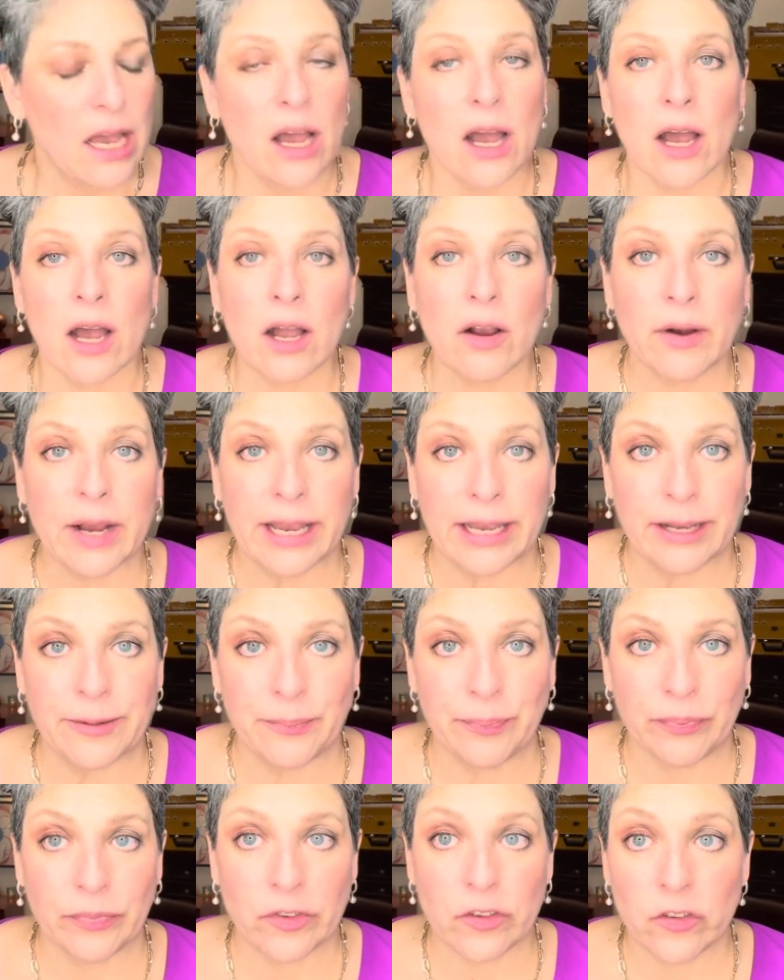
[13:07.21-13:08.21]
All right,
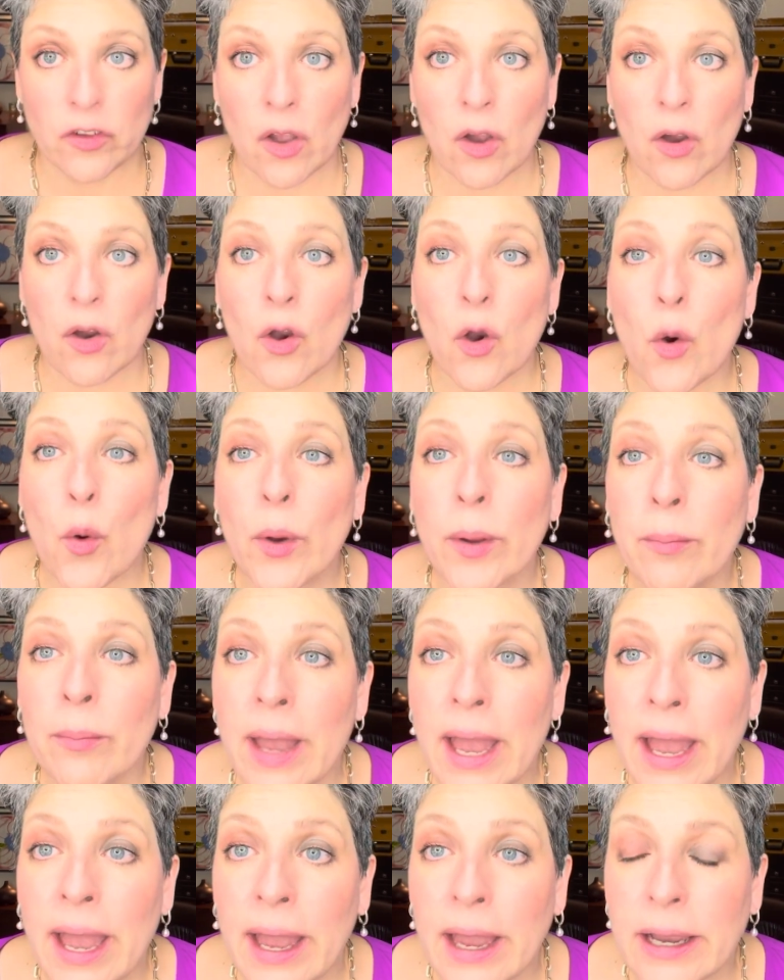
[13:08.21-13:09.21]
so going
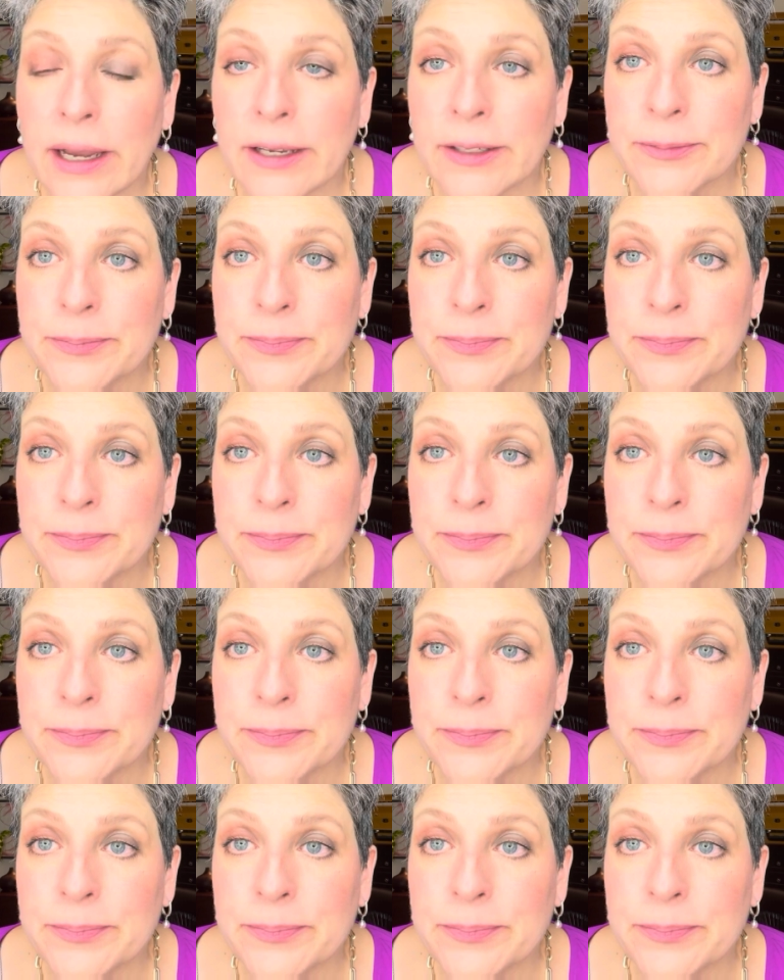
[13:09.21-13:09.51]
back,